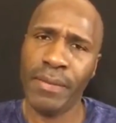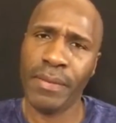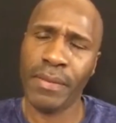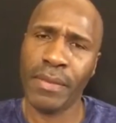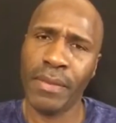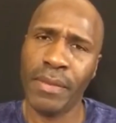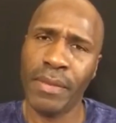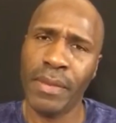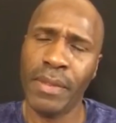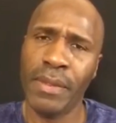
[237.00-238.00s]

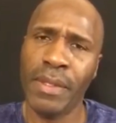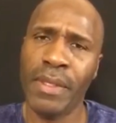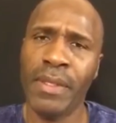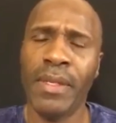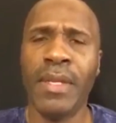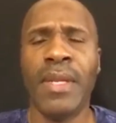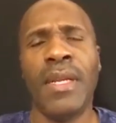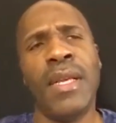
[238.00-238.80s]
Nothing is said.